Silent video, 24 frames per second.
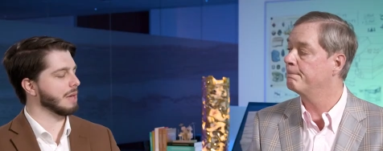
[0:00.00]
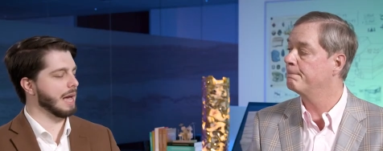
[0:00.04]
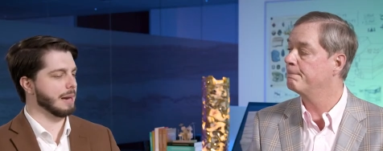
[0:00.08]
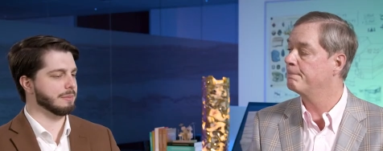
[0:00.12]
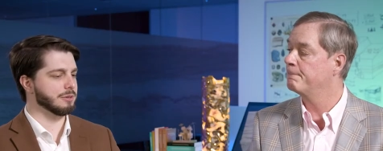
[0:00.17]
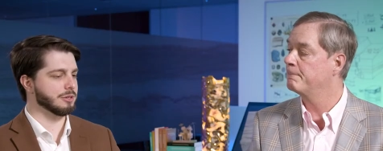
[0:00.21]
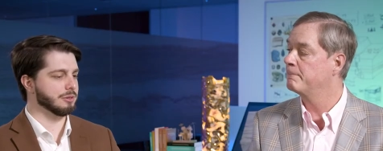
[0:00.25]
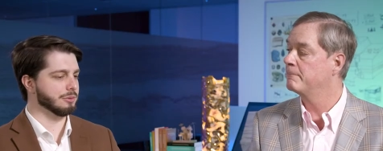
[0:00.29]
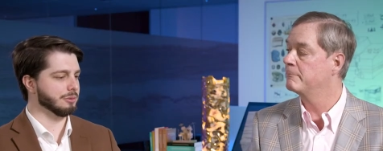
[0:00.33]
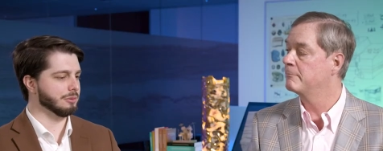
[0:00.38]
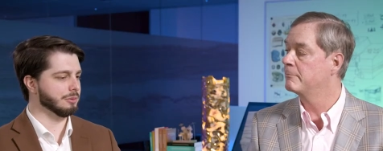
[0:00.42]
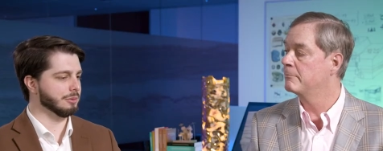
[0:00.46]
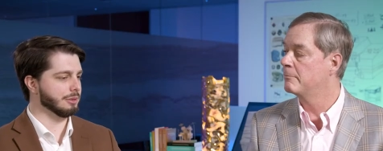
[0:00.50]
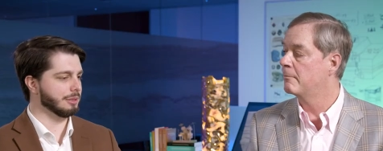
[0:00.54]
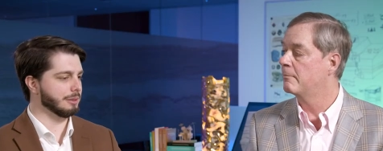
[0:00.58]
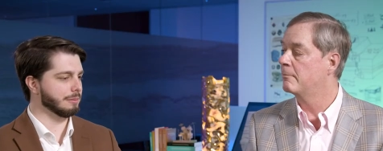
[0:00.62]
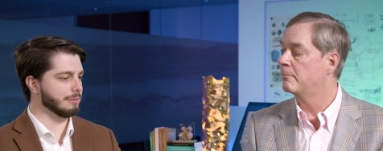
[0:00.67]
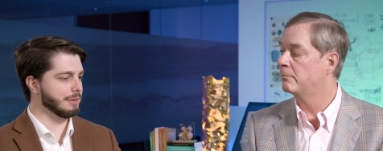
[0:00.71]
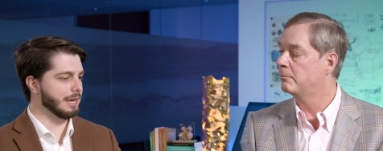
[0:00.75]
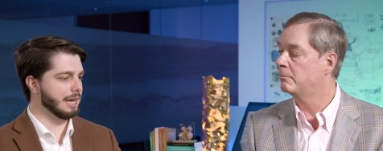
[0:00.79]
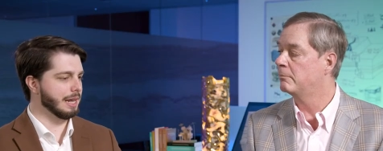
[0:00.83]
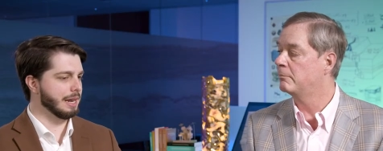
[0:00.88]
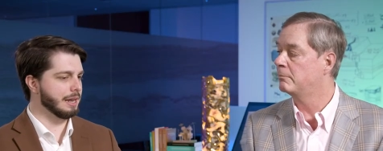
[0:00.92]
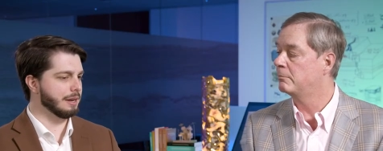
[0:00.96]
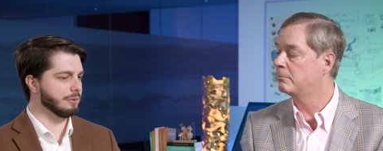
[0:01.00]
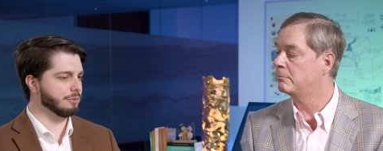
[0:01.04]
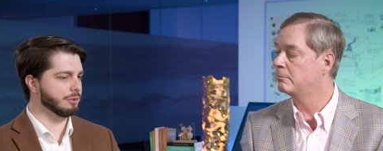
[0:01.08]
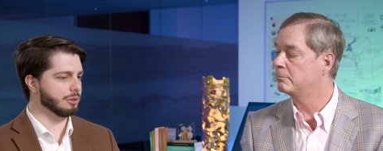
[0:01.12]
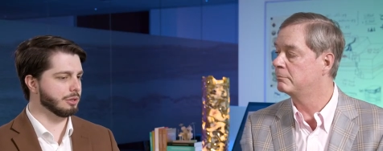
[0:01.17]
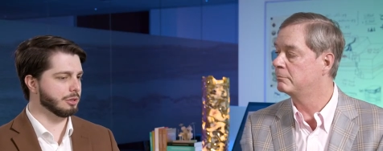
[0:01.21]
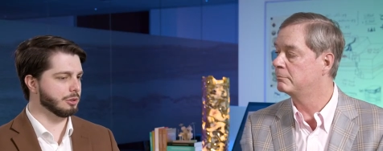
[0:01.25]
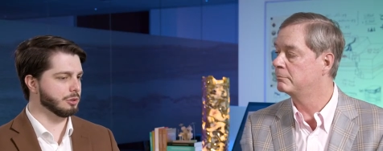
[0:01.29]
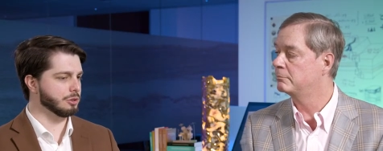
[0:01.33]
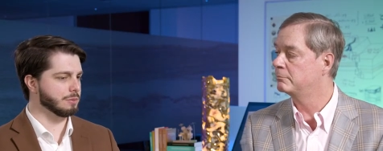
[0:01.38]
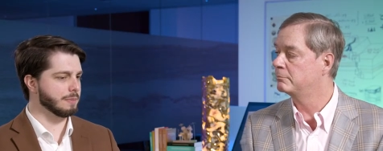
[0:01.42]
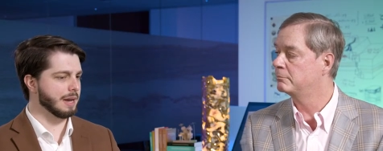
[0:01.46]
Speaker 1: Absolutely, and it
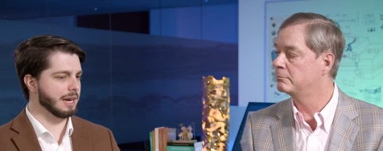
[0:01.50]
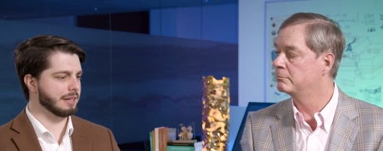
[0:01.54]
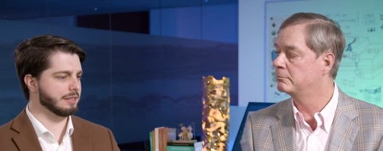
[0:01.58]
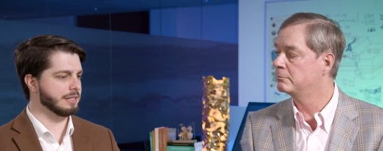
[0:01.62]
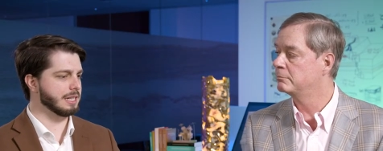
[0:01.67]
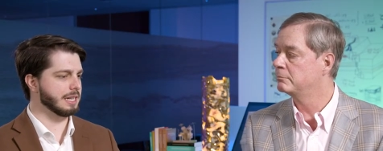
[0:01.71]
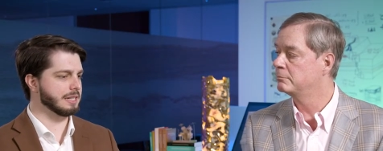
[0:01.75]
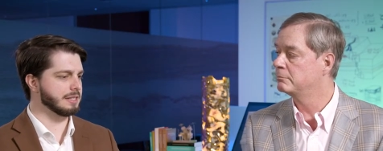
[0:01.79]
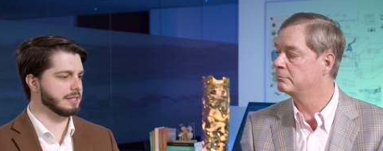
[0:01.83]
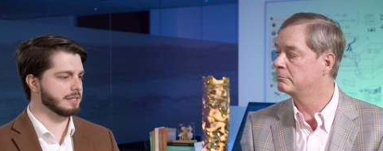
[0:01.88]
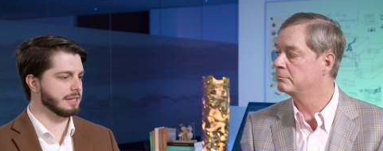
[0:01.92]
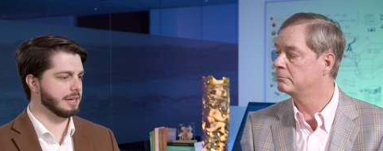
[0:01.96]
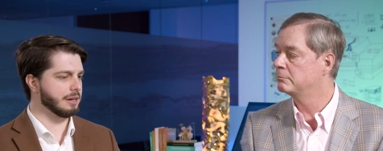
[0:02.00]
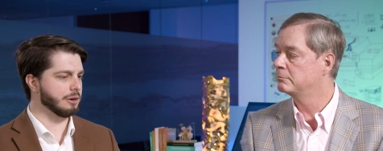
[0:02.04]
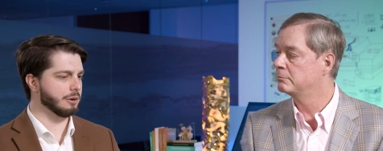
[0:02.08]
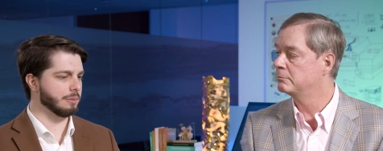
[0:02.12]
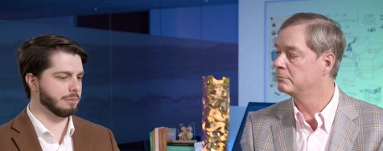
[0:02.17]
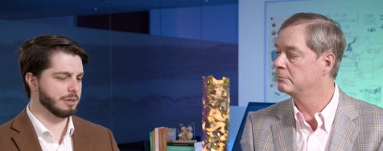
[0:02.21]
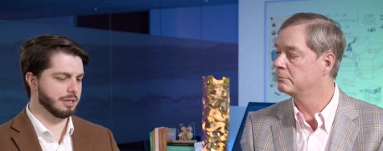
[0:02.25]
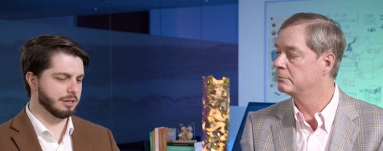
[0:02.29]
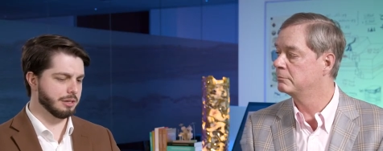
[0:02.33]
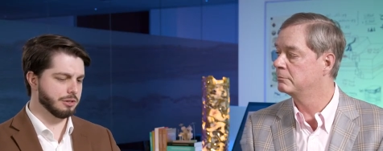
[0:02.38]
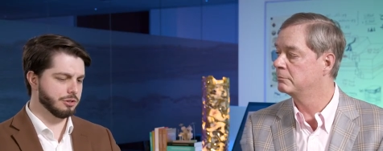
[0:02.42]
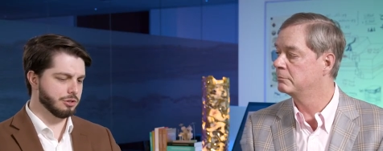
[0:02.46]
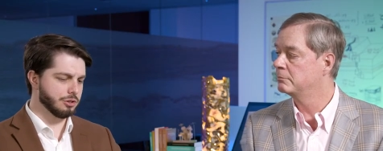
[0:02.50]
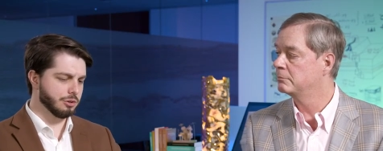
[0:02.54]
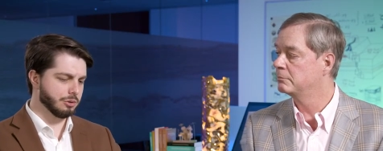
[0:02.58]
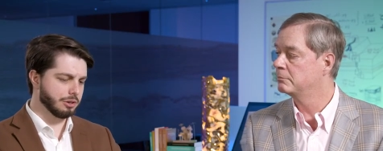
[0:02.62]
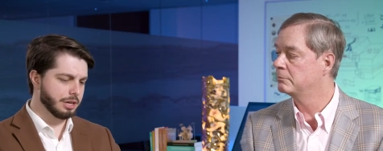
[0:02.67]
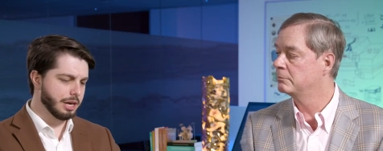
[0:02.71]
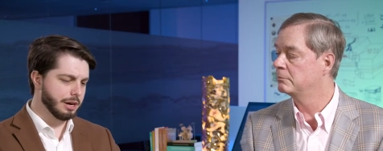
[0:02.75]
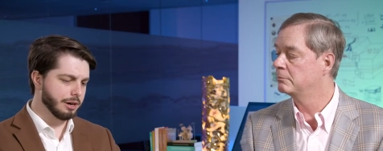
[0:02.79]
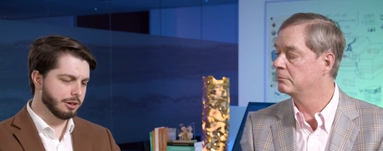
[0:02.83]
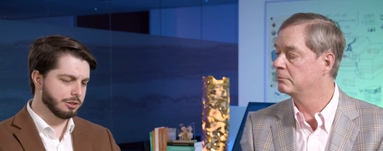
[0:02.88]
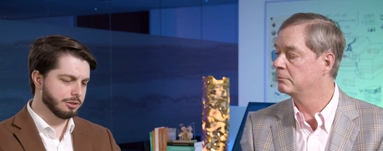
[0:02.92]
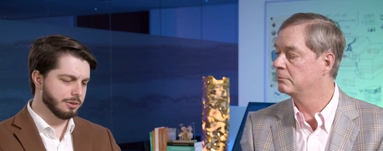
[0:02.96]
really goes back to that scale because
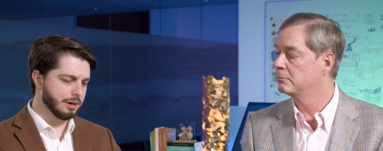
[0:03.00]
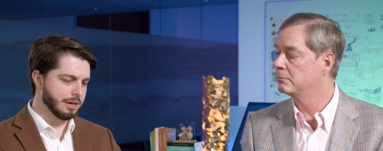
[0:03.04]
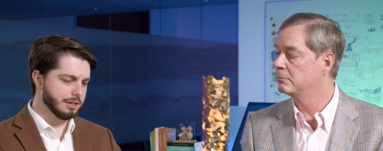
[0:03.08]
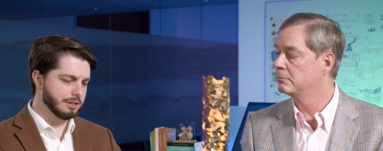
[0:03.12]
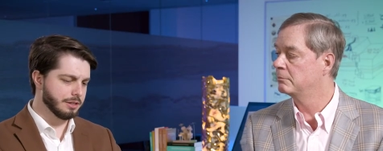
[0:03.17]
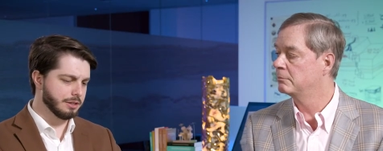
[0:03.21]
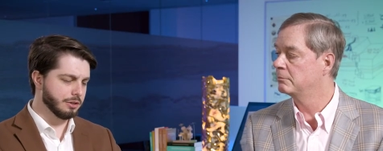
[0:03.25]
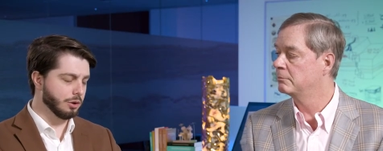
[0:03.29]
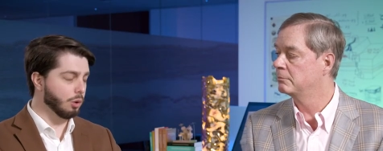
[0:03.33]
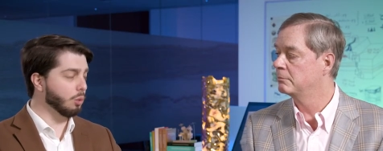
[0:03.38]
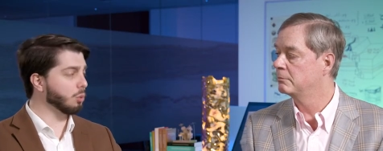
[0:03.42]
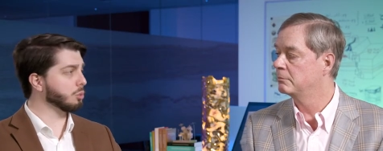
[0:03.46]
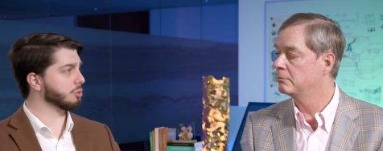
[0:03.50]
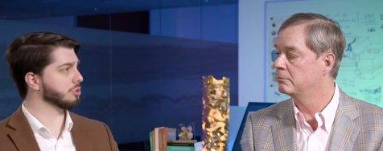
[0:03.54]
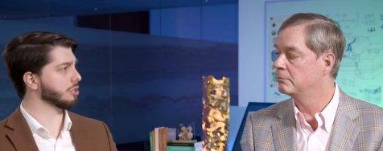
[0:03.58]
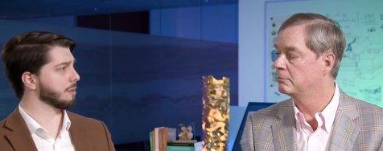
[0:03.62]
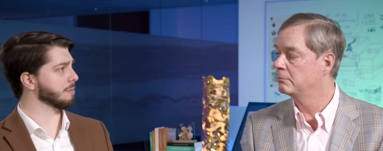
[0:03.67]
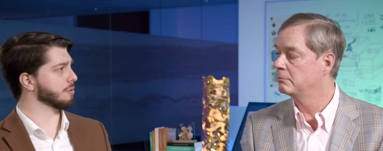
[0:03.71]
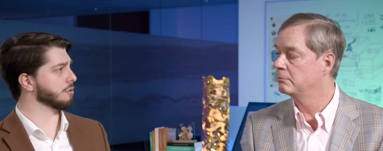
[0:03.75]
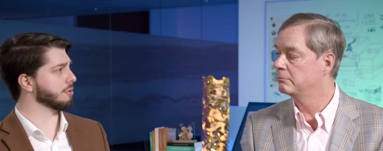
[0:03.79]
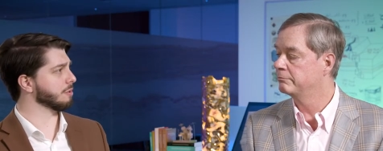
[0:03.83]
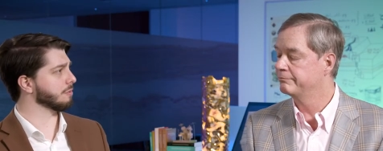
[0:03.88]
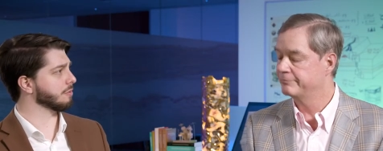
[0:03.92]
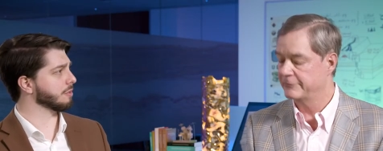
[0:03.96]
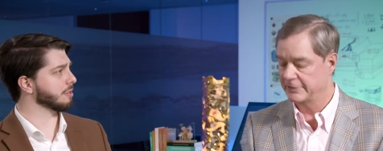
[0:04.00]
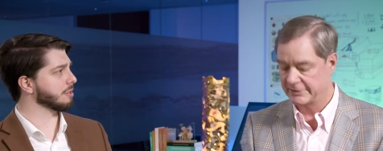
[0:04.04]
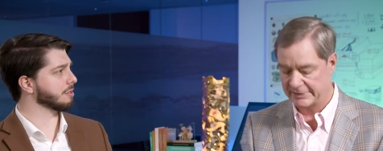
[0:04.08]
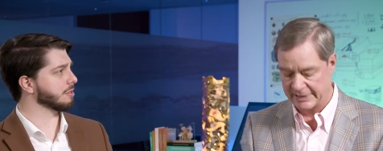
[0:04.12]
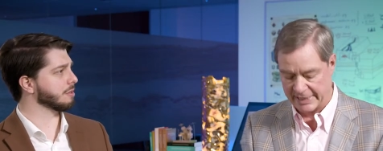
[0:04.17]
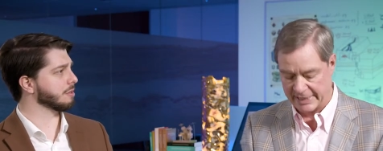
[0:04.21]
you're characterizing the whole subsurface.